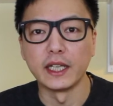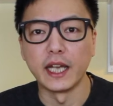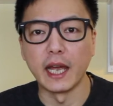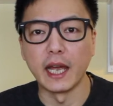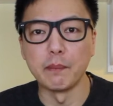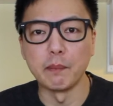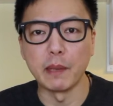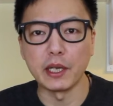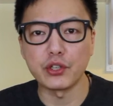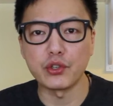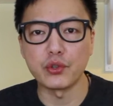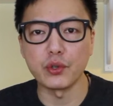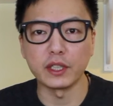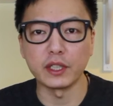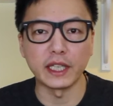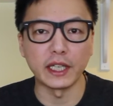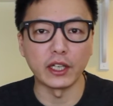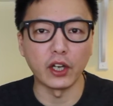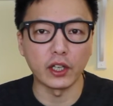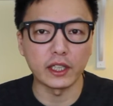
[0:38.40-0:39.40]
and make
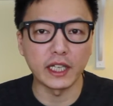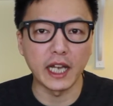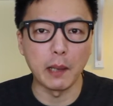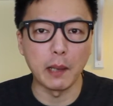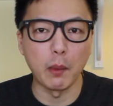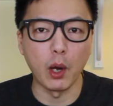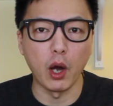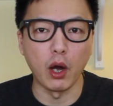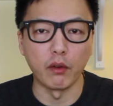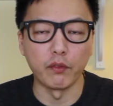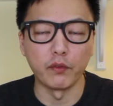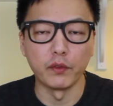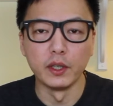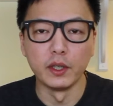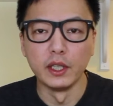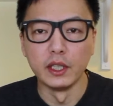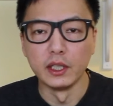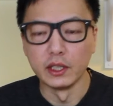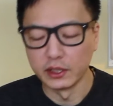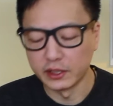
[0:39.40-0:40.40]
sure they not come off?
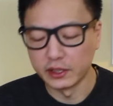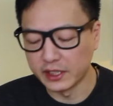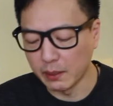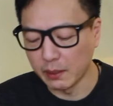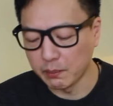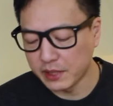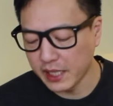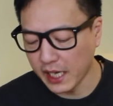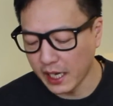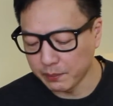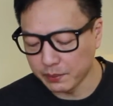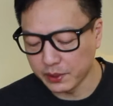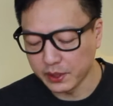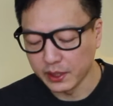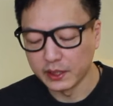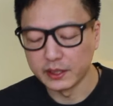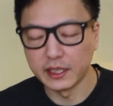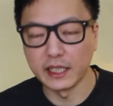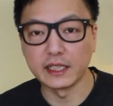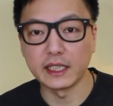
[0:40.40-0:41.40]
Sometimes
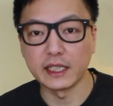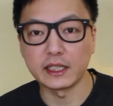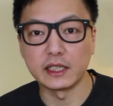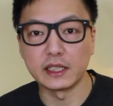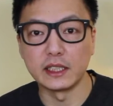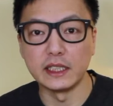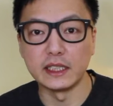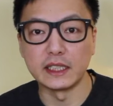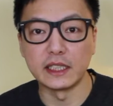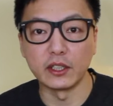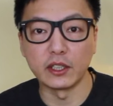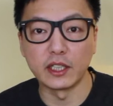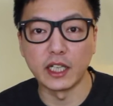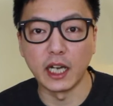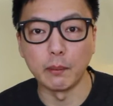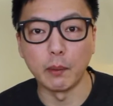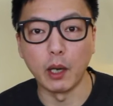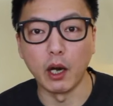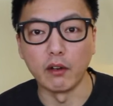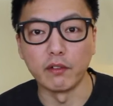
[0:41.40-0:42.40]
they're just easy to
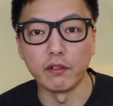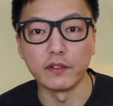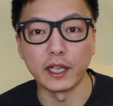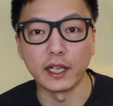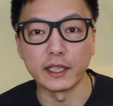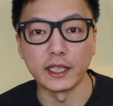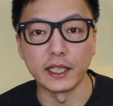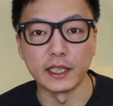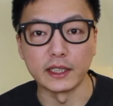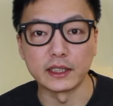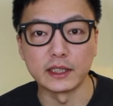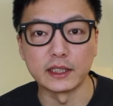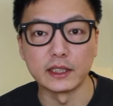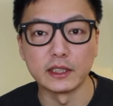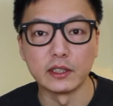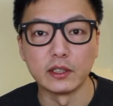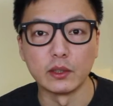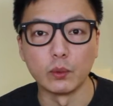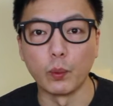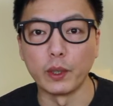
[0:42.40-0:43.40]
come off like this
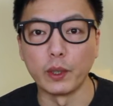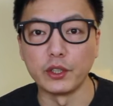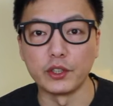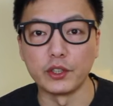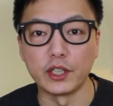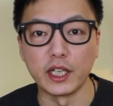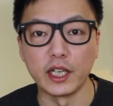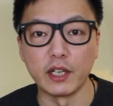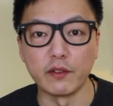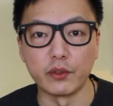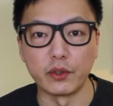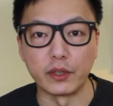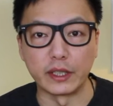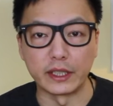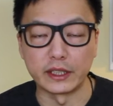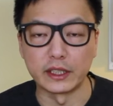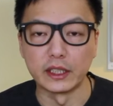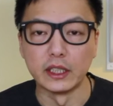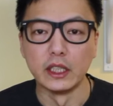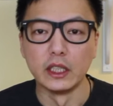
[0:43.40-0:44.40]
when you deliver
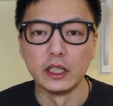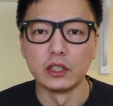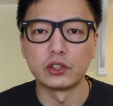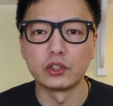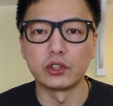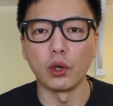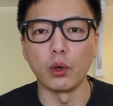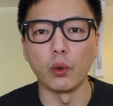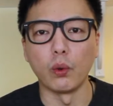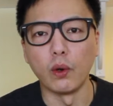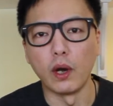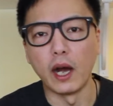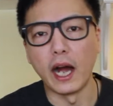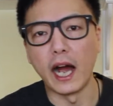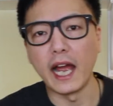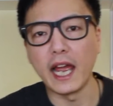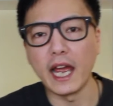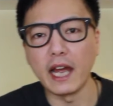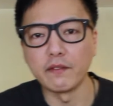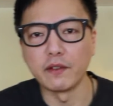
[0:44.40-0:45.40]
it. So
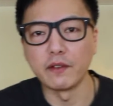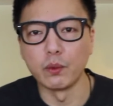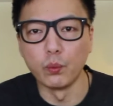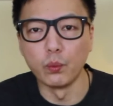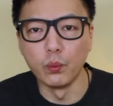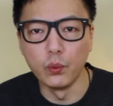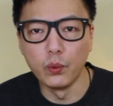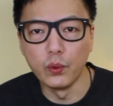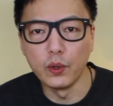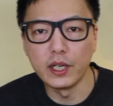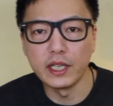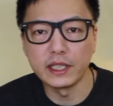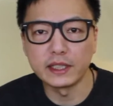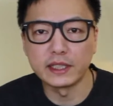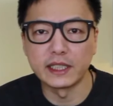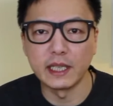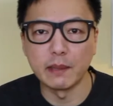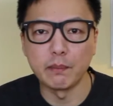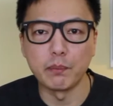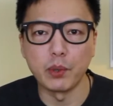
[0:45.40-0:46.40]
I have a really
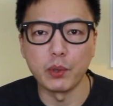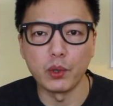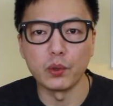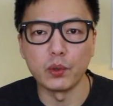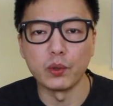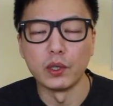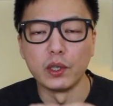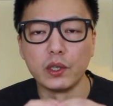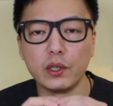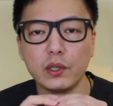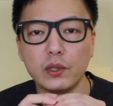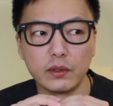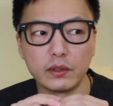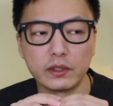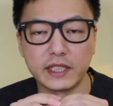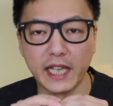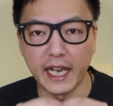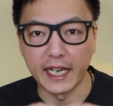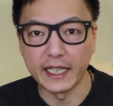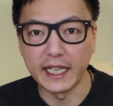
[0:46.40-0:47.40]
simple
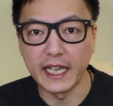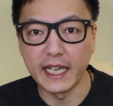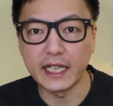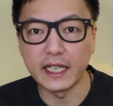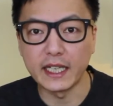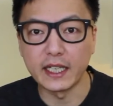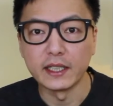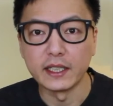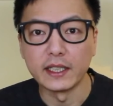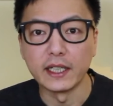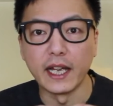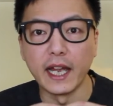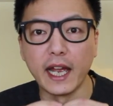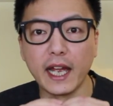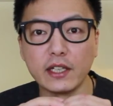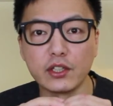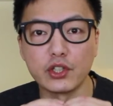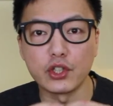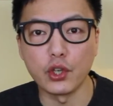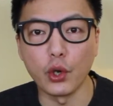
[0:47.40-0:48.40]
technique
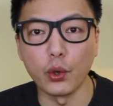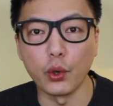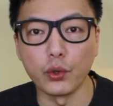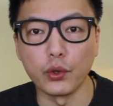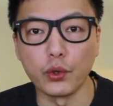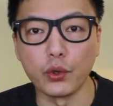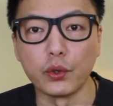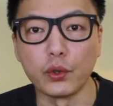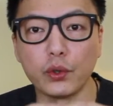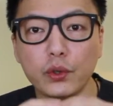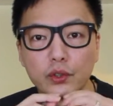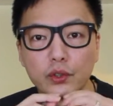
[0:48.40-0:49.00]
and show you